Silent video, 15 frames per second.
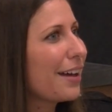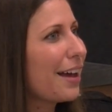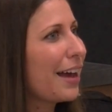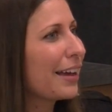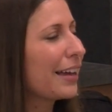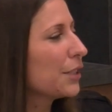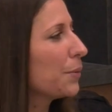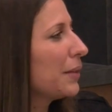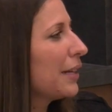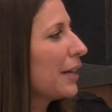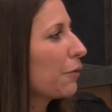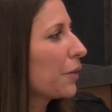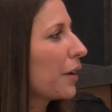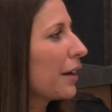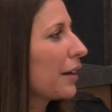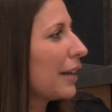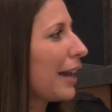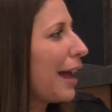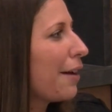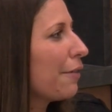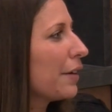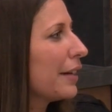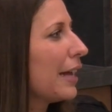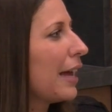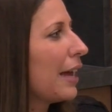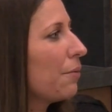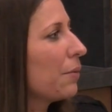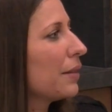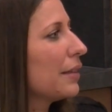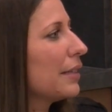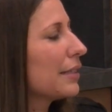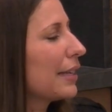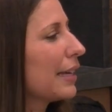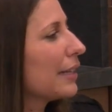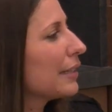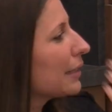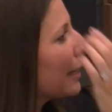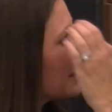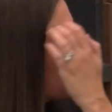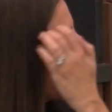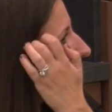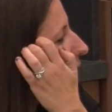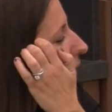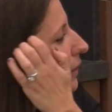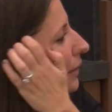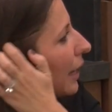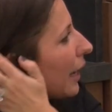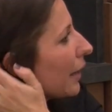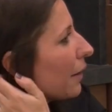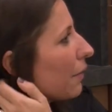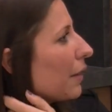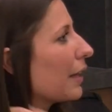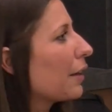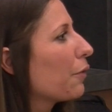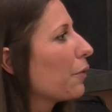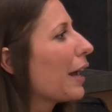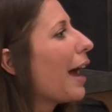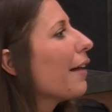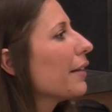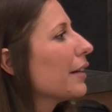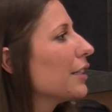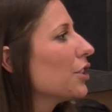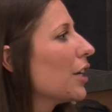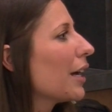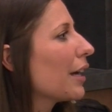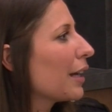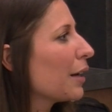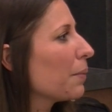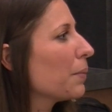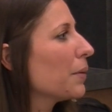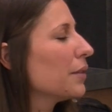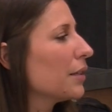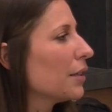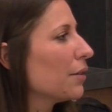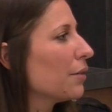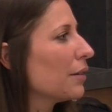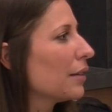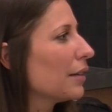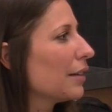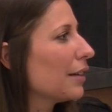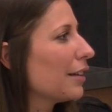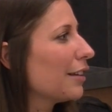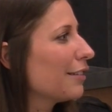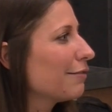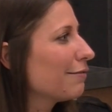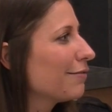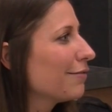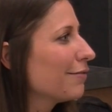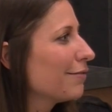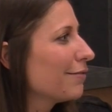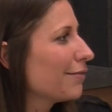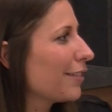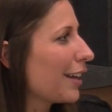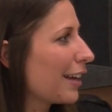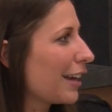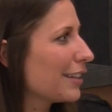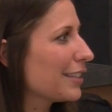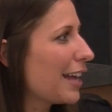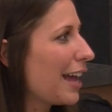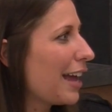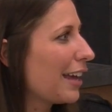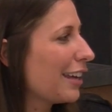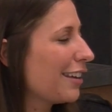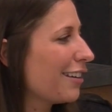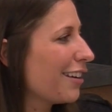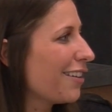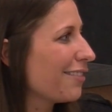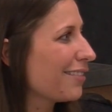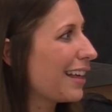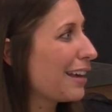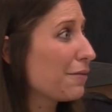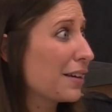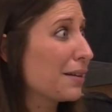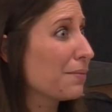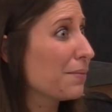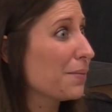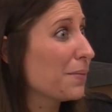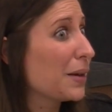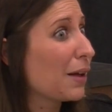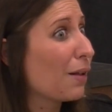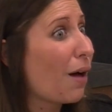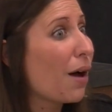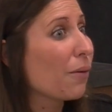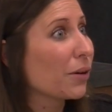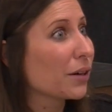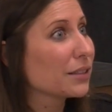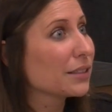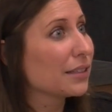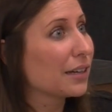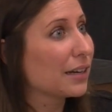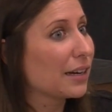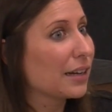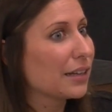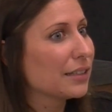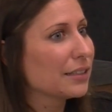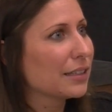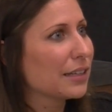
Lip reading: I guess we take for granted every day. When these kids get sick, it's kind of like a reality check, and it puts you into, I guess, hey, you know, life can be a lot worse than it is.